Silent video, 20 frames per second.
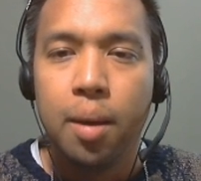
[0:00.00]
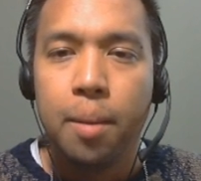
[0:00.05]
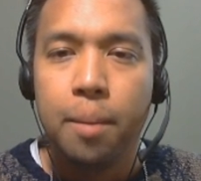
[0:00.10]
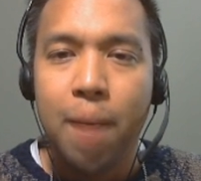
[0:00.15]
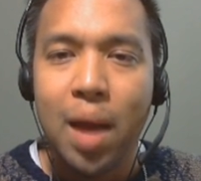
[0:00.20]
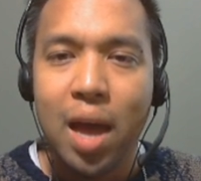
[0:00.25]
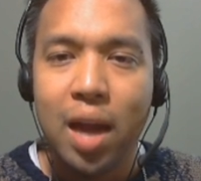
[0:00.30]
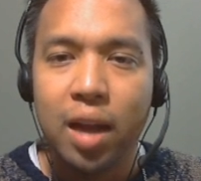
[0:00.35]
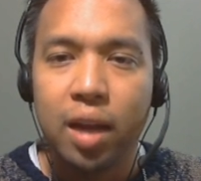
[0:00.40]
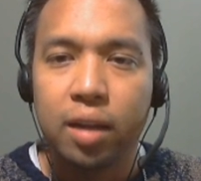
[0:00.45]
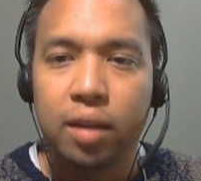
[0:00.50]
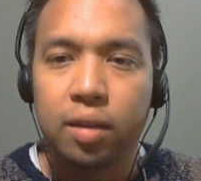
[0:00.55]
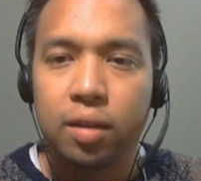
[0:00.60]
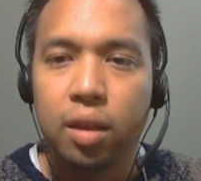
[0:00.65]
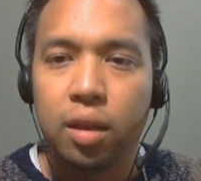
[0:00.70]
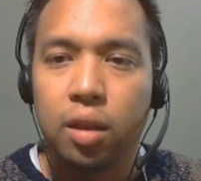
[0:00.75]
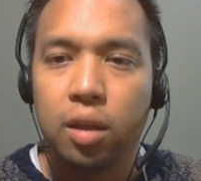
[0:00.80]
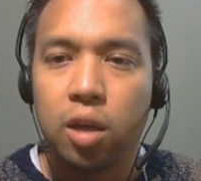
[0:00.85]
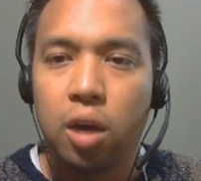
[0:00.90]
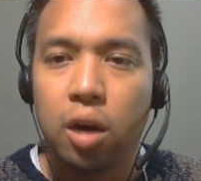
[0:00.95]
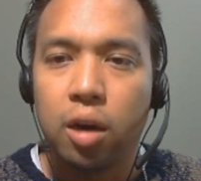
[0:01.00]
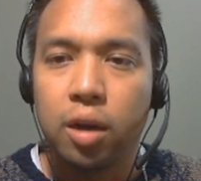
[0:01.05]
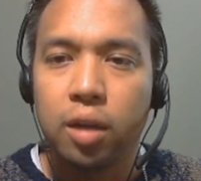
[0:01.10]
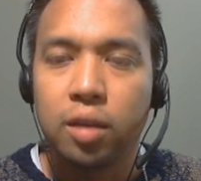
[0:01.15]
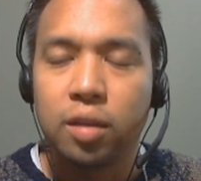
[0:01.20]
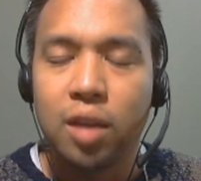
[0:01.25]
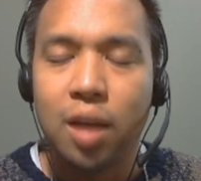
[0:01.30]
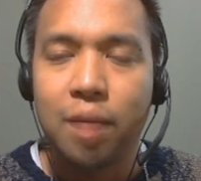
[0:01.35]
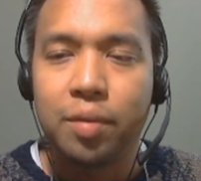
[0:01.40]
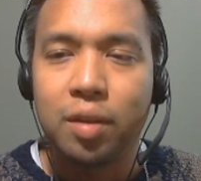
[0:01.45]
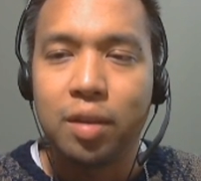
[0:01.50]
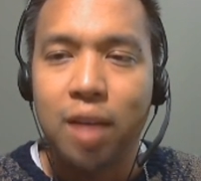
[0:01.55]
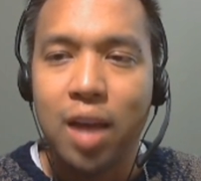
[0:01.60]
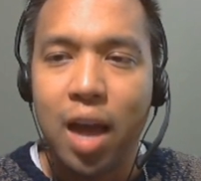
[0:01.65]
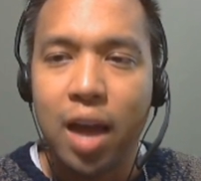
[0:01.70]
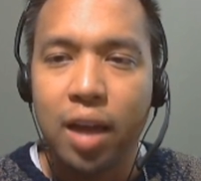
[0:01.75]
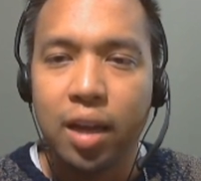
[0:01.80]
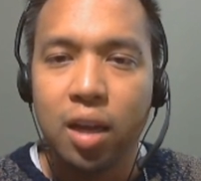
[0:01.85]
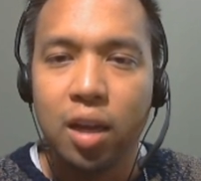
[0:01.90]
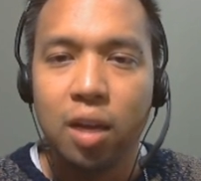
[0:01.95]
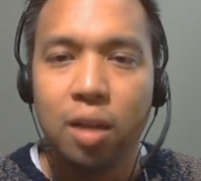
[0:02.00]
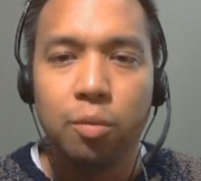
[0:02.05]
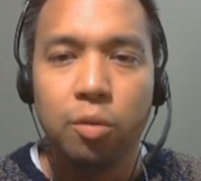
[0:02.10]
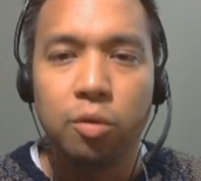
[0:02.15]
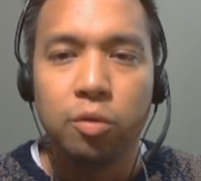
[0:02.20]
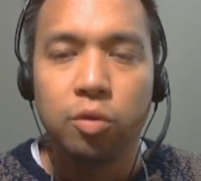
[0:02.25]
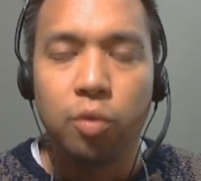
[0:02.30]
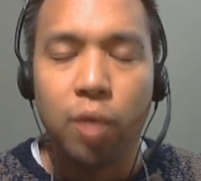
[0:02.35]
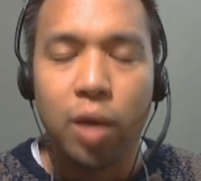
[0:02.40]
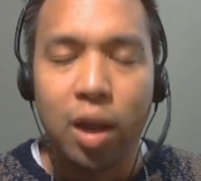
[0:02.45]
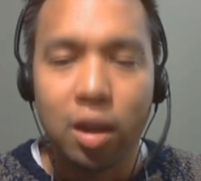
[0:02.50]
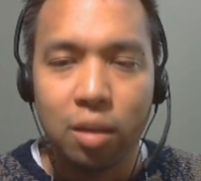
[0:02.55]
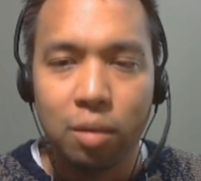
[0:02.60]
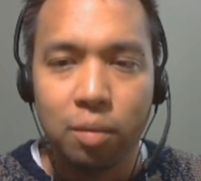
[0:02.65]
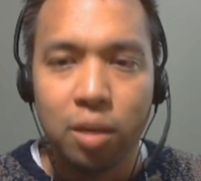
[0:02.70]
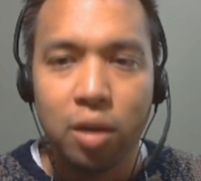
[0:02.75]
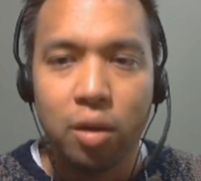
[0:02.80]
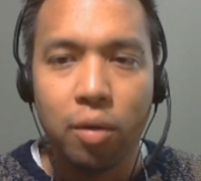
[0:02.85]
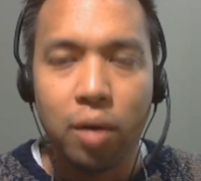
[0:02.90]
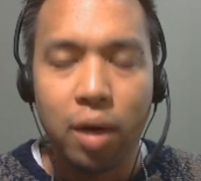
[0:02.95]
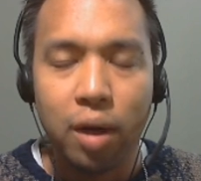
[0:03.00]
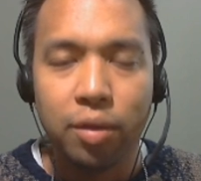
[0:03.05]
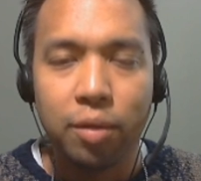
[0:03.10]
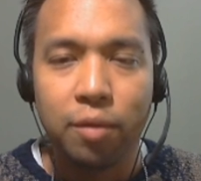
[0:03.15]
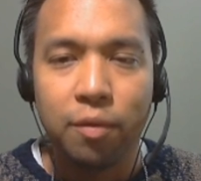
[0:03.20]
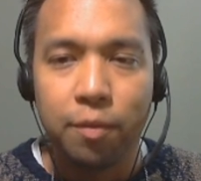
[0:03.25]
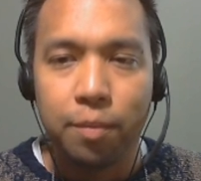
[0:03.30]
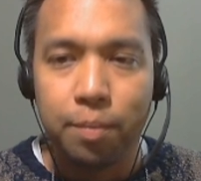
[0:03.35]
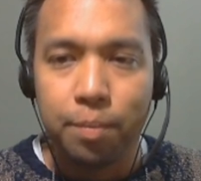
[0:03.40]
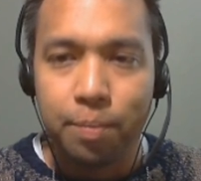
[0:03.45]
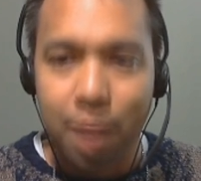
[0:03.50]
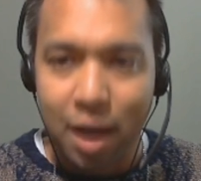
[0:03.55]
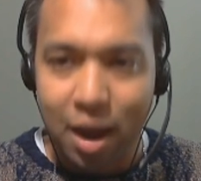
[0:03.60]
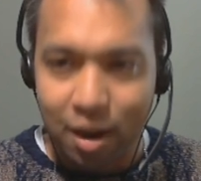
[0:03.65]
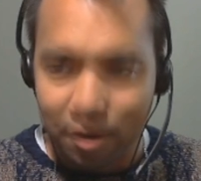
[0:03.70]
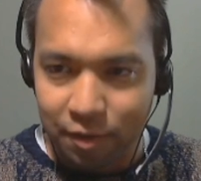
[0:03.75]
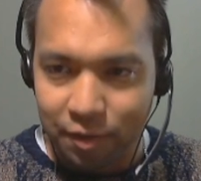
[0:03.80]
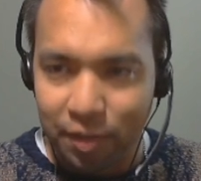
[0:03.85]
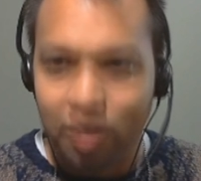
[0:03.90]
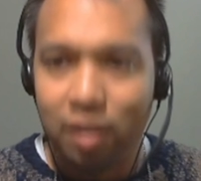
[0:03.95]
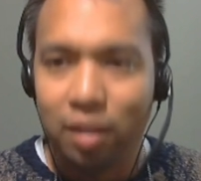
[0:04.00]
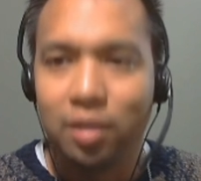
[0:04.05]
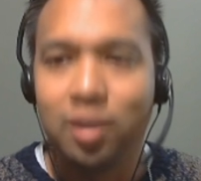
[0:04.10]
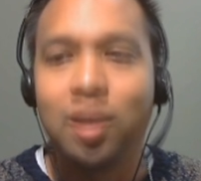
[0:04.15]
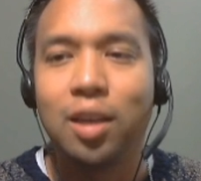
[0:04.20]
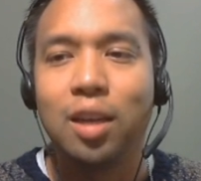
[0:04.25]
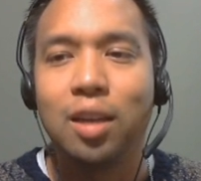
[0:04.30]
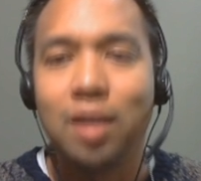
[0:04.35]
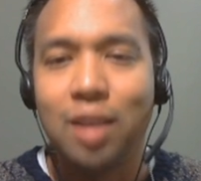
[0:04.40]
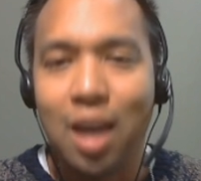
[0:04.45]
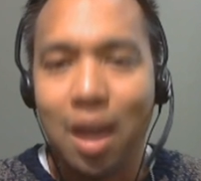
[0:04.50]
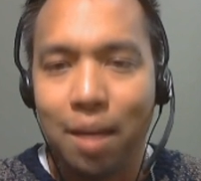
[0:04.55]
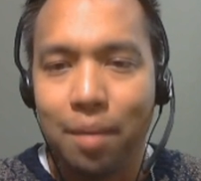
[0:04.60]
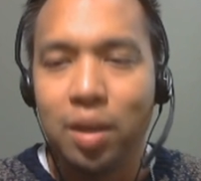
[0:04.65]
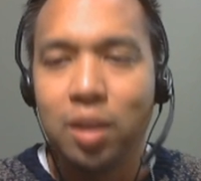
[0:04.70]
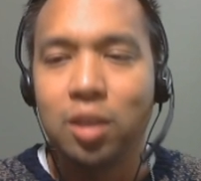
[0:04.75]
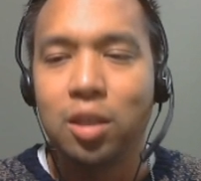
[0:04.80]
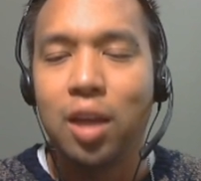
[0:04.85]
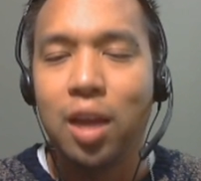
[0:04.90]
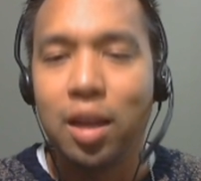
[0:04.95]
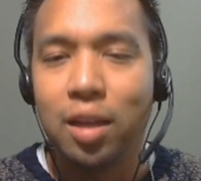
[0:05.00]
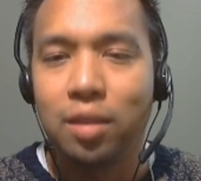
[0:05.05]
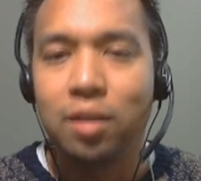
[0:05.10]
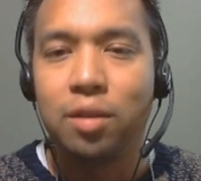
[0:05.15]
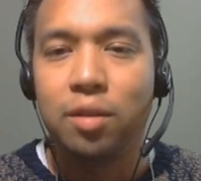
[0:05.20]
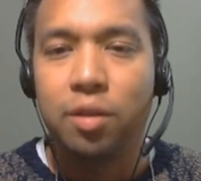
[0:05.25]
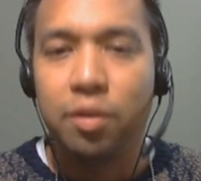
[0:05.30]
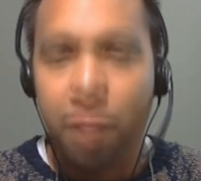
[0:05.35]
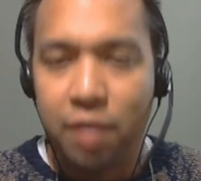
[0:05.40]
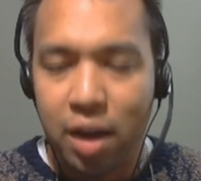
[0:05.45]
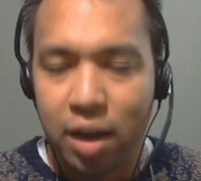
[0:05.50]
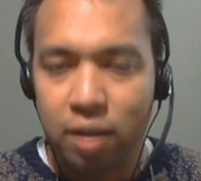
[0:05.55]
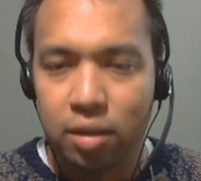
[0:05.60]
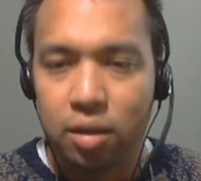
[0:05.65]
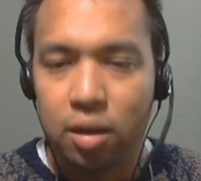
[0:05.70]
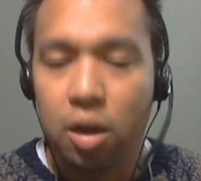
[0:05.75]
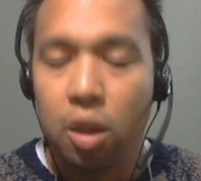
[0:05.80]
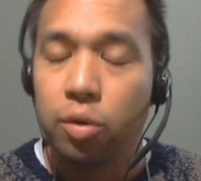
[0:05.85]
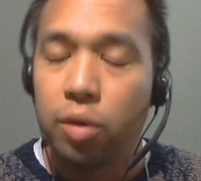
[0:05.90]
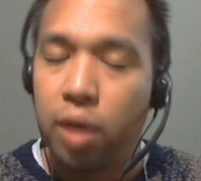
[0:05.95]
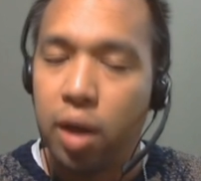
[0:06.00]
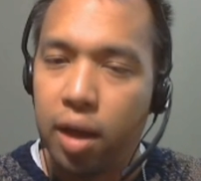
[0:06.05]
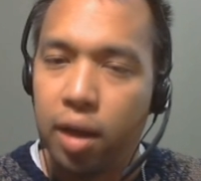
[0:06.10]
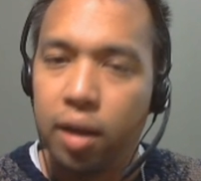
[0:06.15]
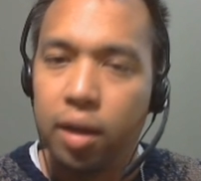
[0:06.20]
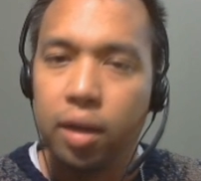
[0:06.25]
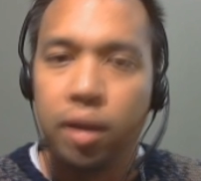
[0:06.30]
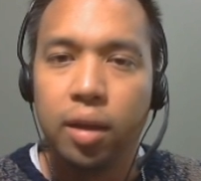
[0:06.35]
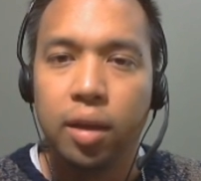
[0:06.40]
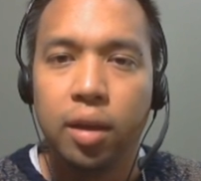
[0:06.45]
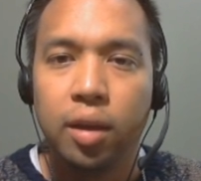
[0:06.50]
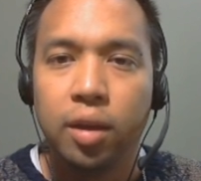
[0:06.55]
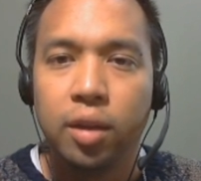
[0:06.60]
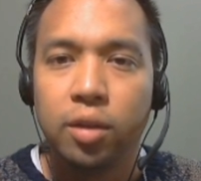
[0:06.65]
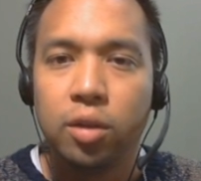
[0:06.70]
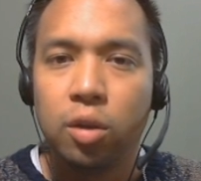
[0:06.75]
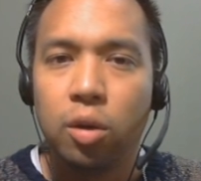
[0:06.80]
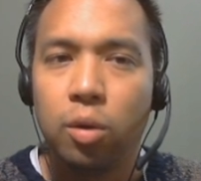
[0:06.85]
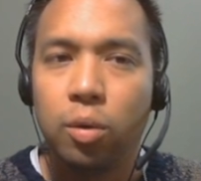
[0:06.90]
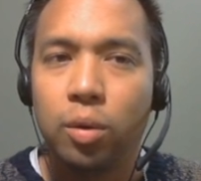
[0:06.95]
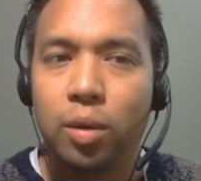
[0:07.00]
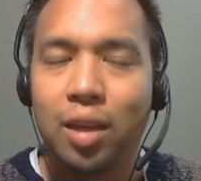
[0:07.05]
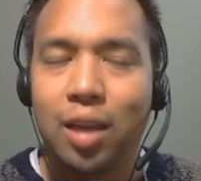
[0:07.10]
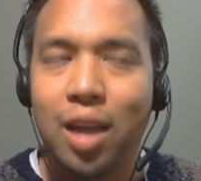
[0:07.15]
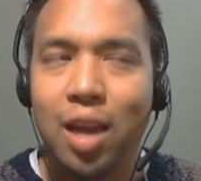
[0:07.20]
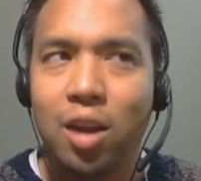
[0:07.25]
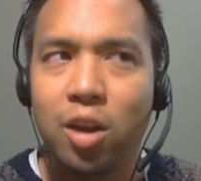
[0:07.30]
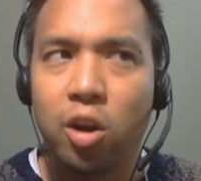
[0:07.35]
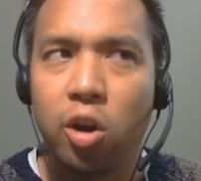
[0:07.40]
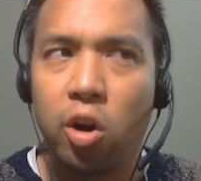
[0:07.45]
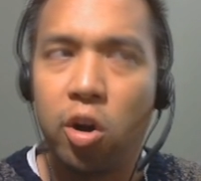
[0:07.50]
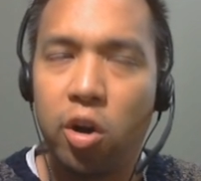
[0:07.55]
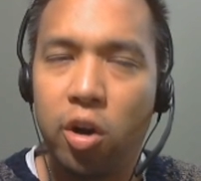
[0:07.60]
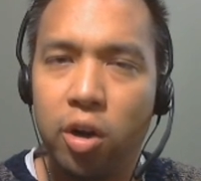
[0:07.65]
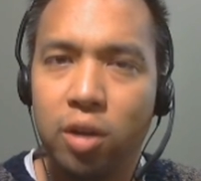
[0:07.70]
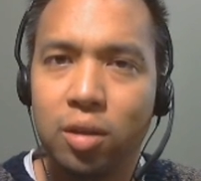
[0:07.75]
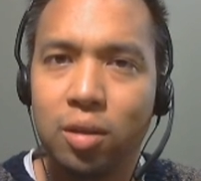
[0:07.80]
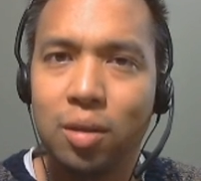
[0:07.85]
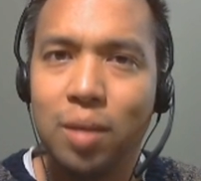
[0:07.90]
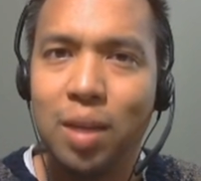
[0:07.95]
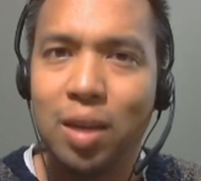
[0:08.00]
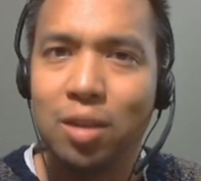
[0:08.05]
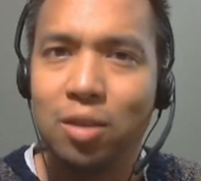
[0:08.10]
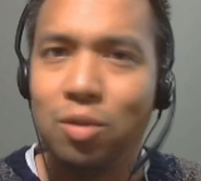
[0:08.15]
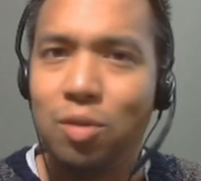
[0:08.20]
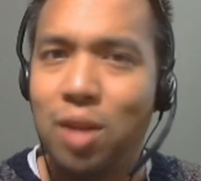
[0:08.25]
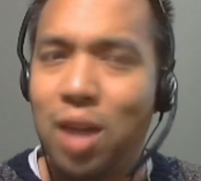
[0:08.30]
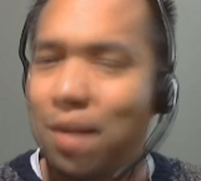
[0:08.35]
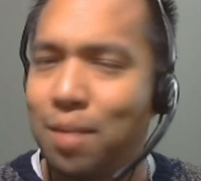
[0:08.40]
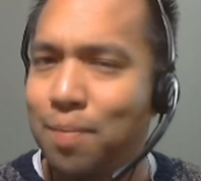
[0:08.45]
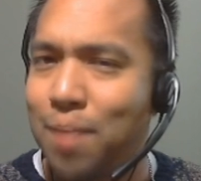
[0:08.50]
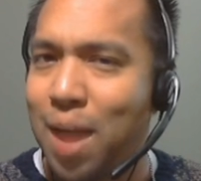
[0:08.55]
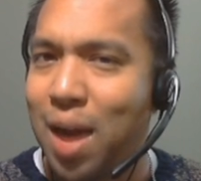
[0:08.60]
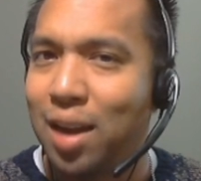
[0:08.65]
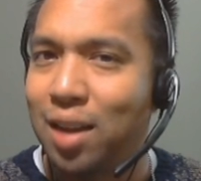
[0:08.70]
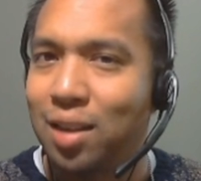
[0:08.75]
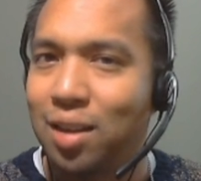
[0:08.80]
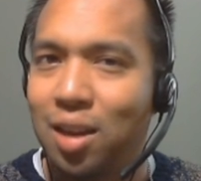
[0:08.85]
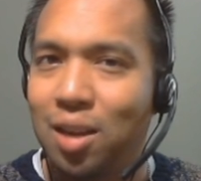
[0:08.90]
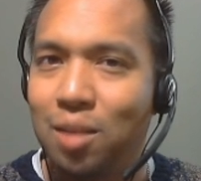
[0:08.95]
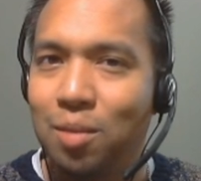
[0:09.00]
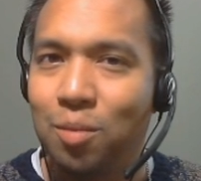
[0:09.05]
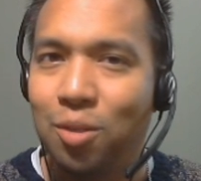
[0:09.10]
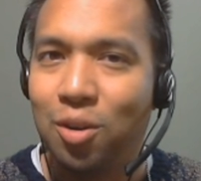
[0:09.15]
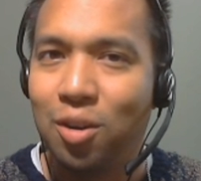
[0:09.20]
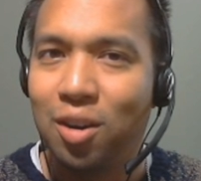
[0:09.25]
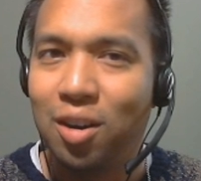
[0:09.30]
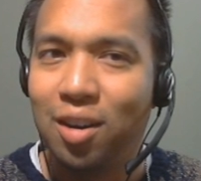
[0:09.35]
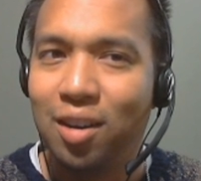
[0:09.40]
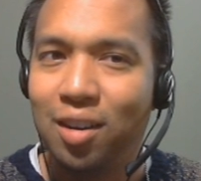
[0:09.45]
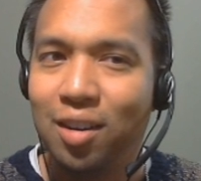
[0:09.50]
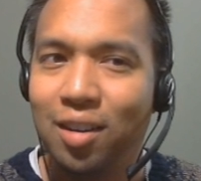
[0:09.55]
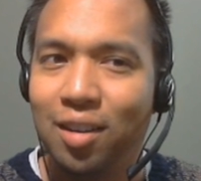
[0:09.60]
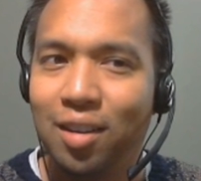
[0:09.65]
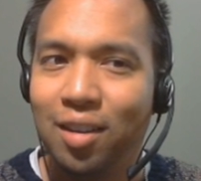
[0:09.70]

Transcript: Panicked, the target stops attacking and moves randomly around the battlefield. Taking damage ends the effect. Okay. So getting hurt makes you not panicked anymore?